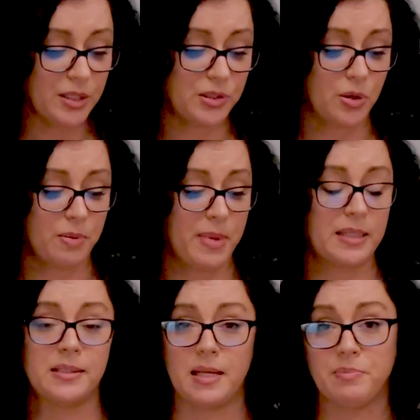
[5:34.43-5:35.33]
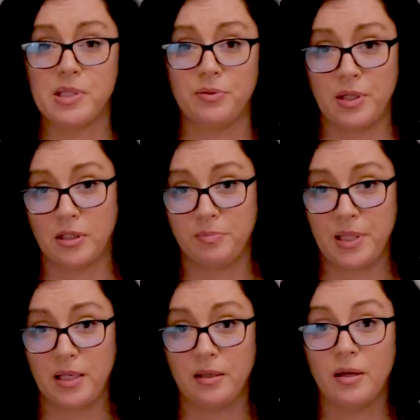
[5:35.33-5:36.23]
So it makes stem cell
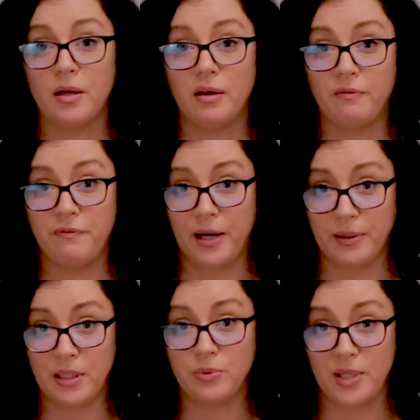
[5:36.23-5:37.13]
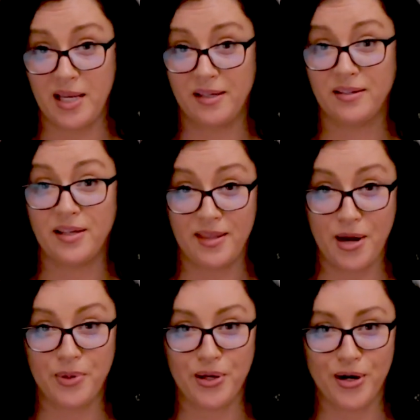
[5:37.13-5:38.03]
therapy very unique in
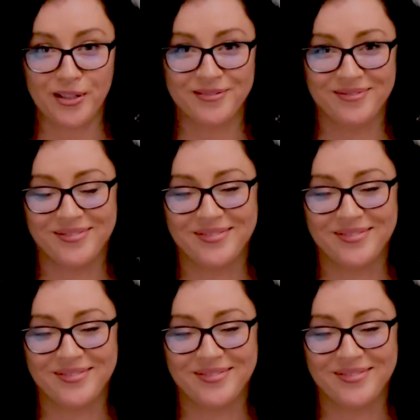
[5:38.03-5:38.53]
that regard.